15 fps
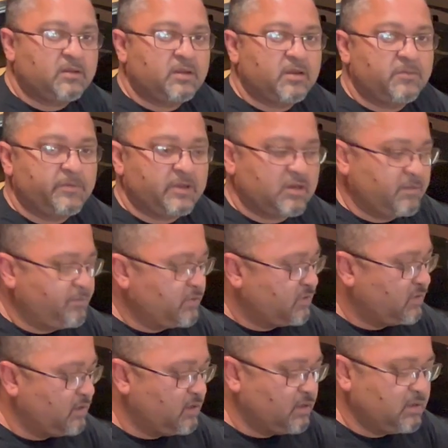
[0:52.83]
then we're going to put
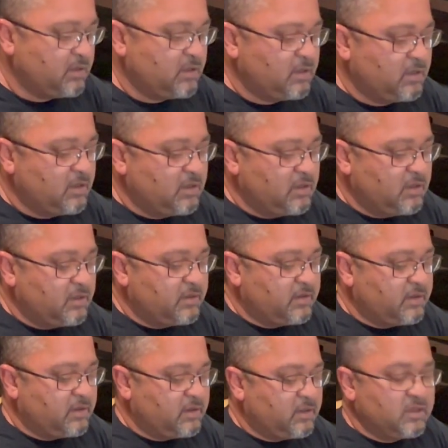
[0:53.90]

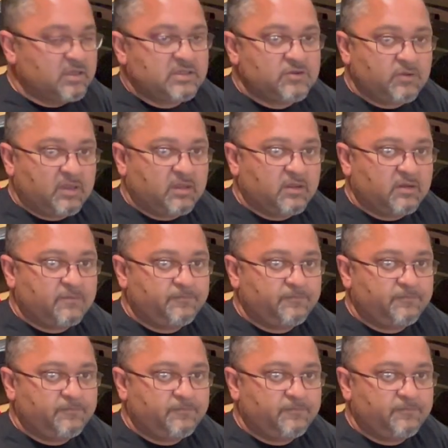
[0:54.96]
the gears together.